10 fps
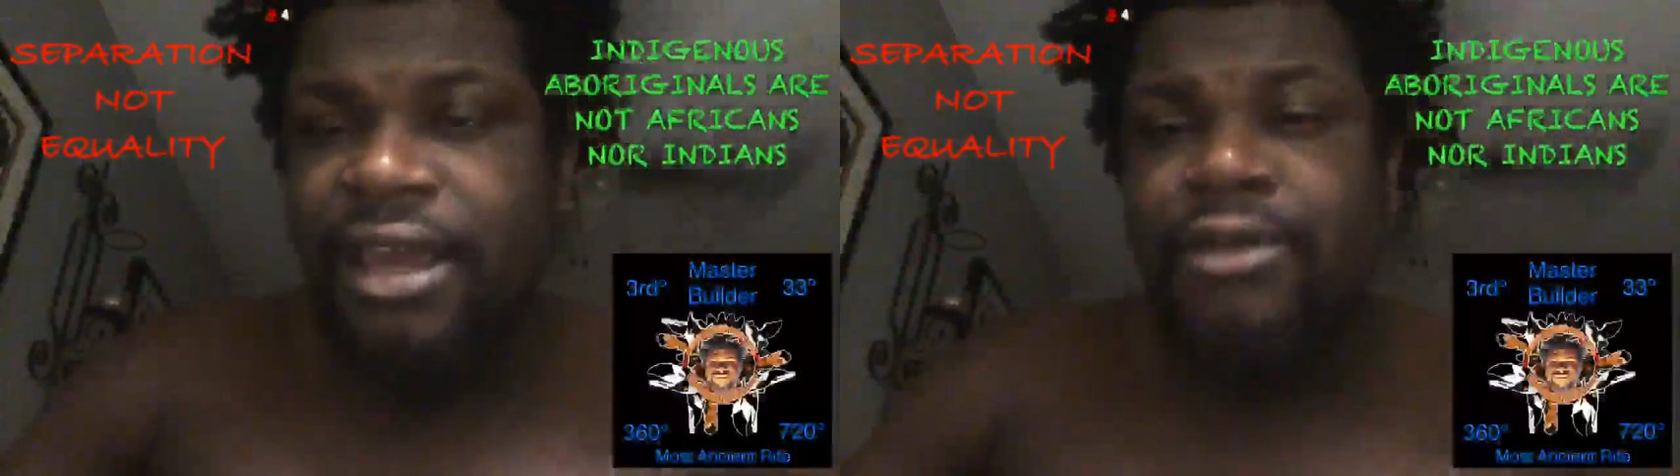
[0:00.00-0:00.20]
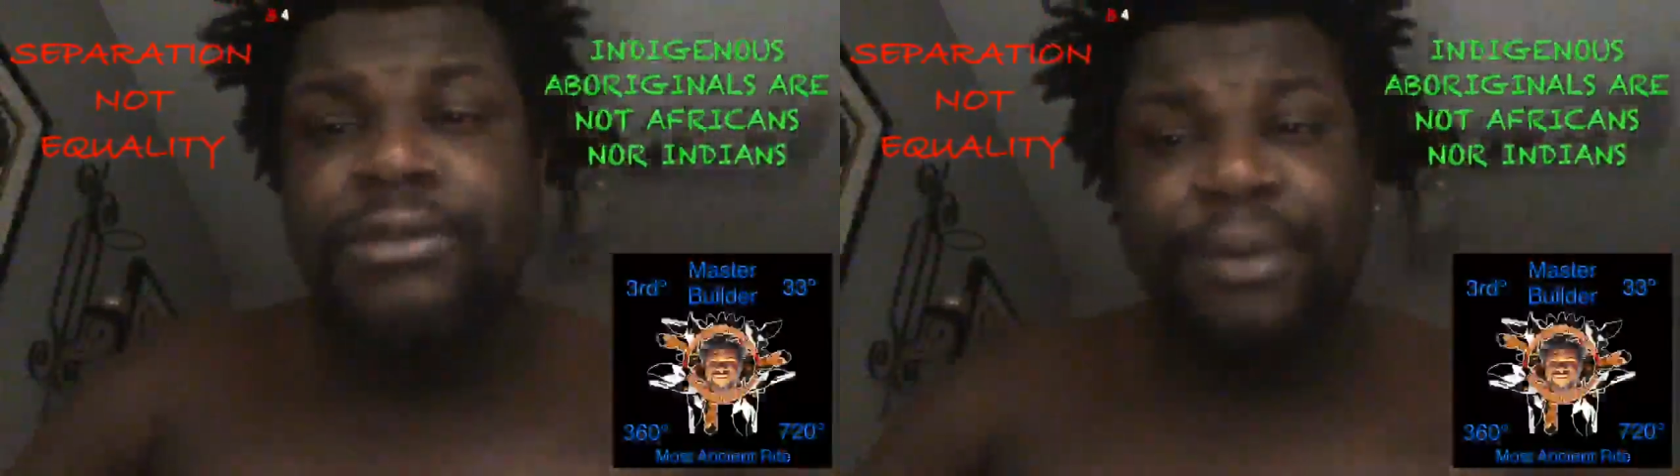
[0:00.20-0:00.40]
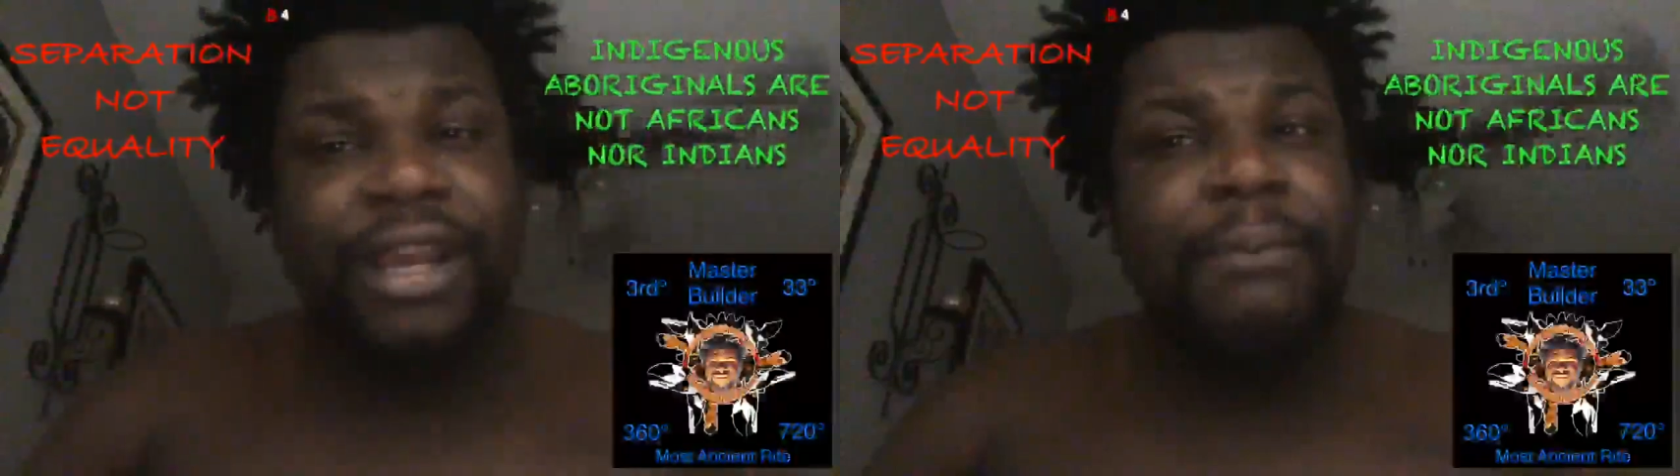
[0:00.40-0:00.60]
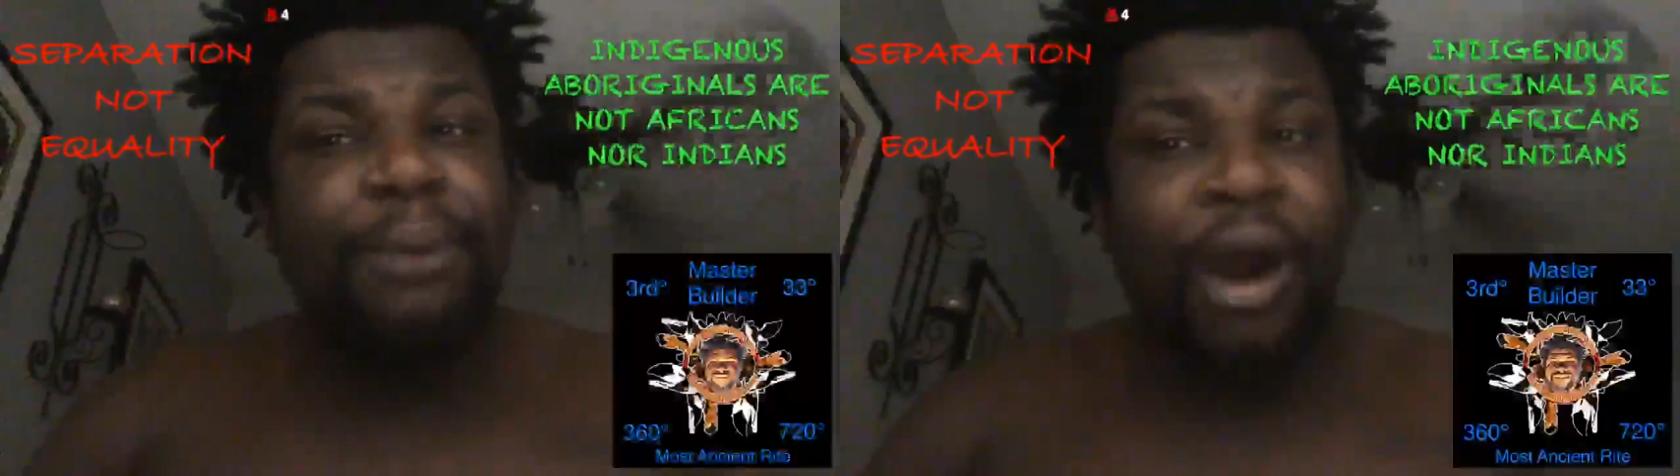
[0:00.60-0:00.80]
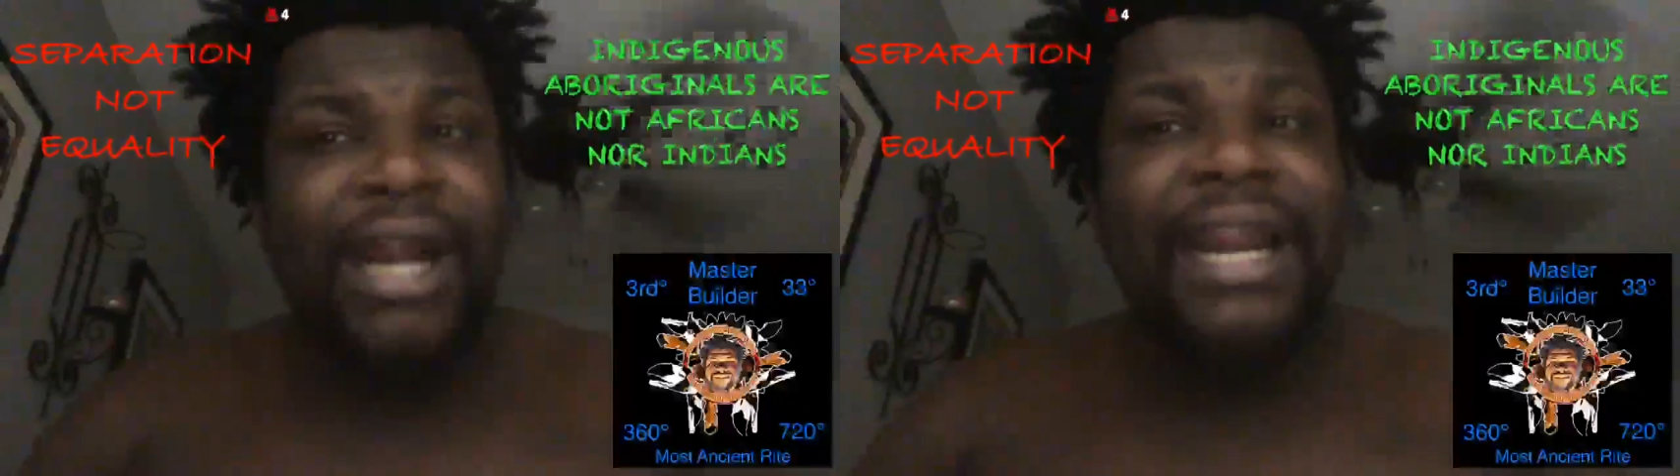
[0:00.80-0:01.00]
He was bringing
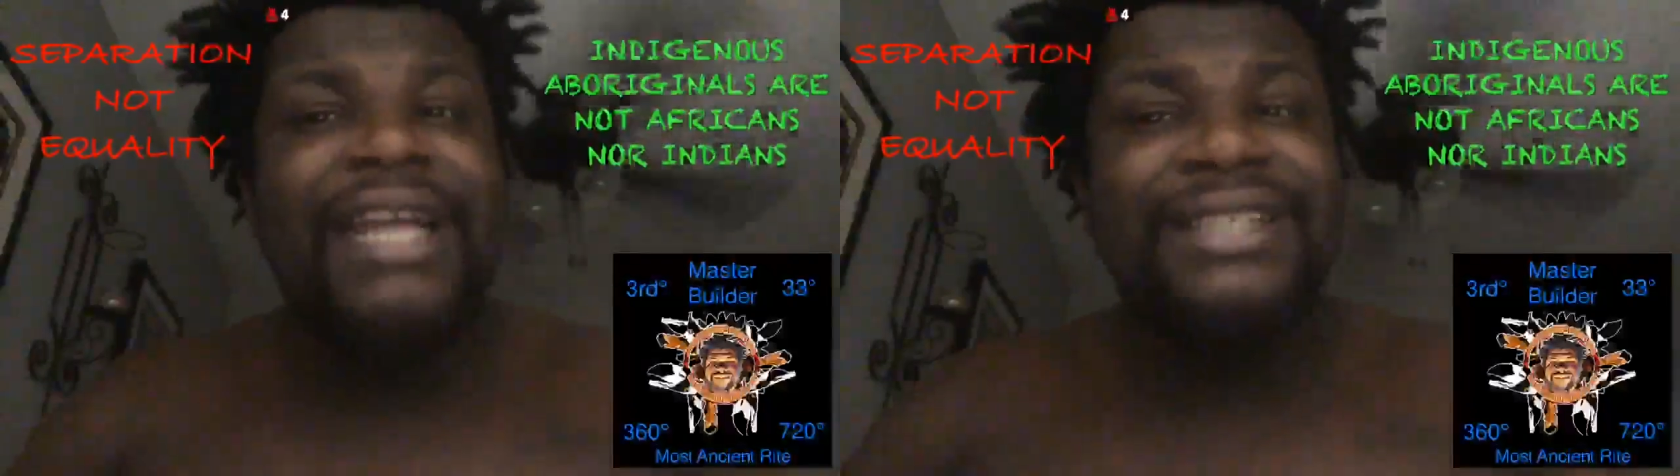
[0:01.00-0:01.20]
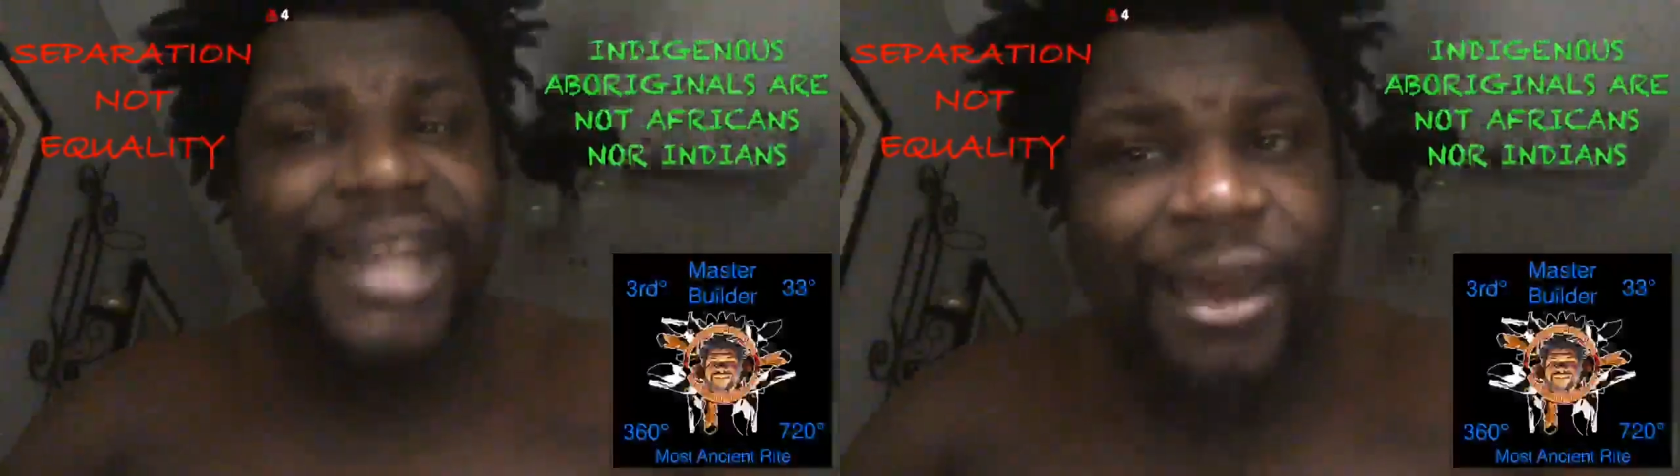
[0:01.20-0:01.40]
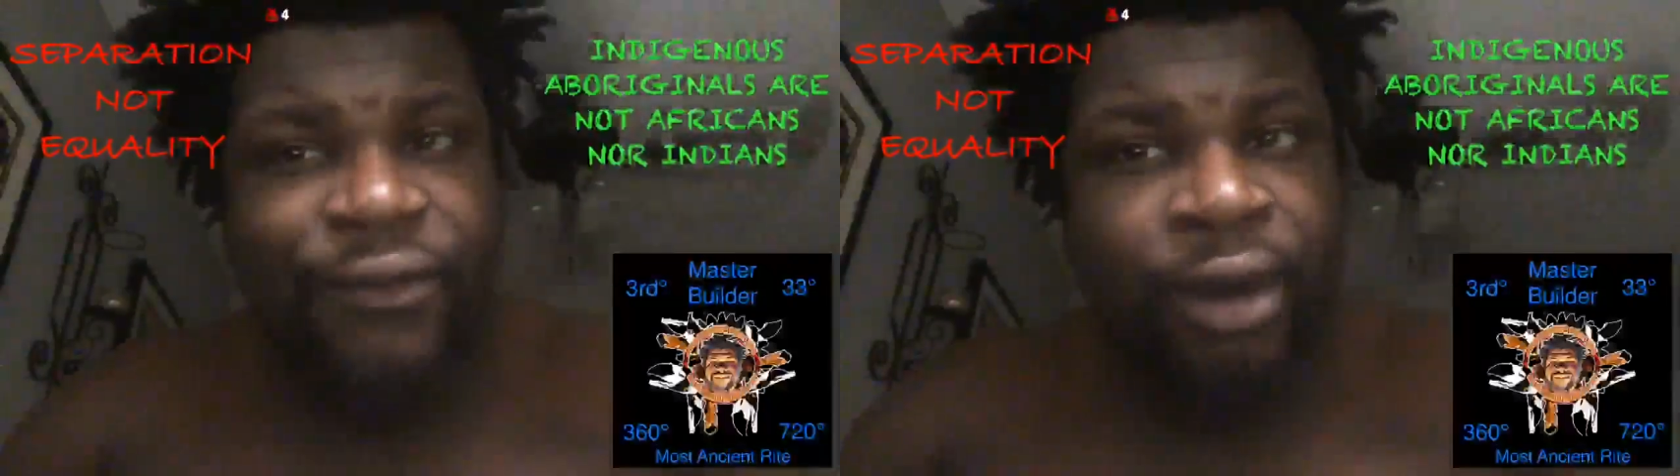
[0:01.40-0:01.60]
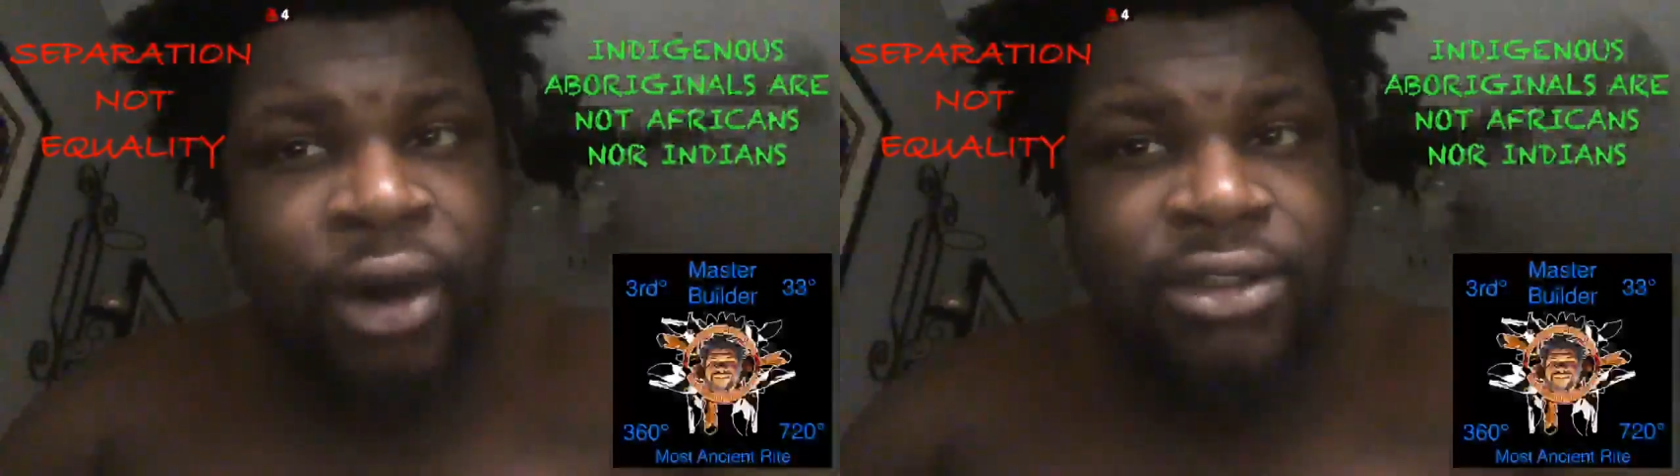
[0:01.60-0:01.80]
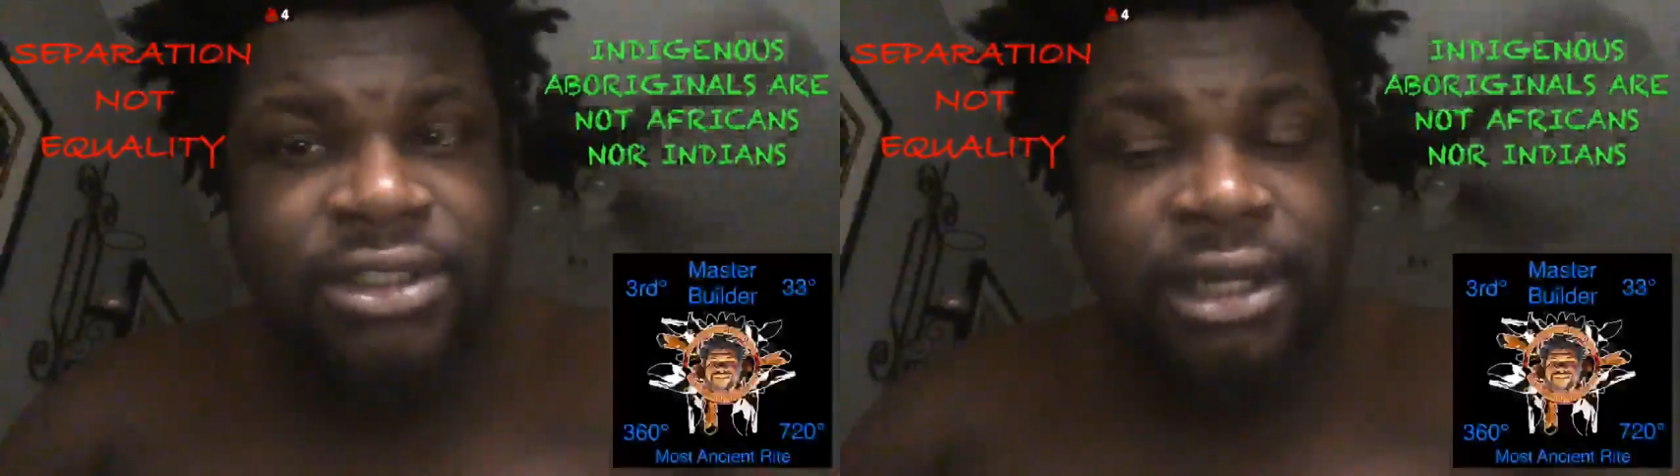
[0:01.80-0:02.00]
part of that deaf
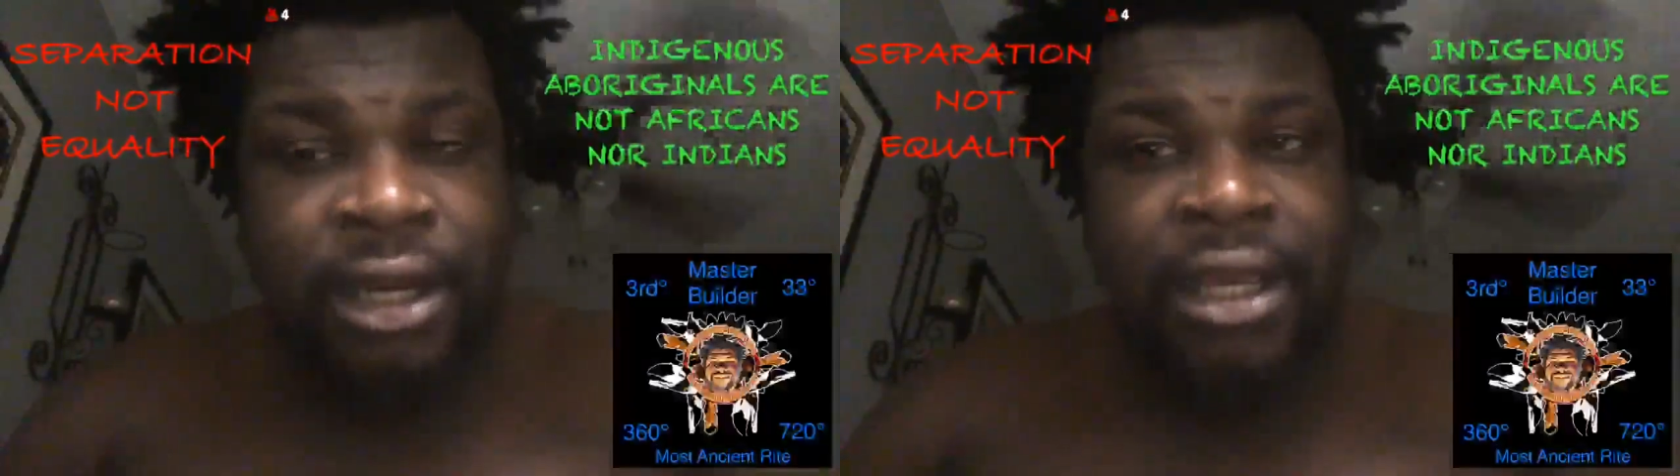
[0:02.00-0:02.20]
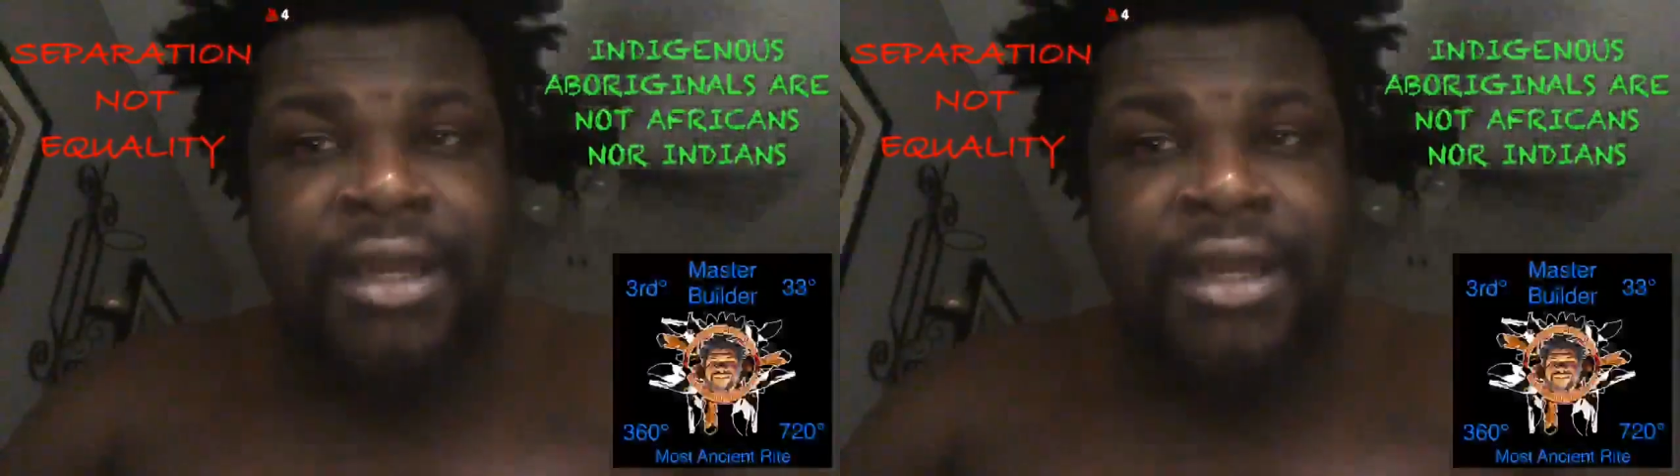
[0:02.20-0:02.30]
culture.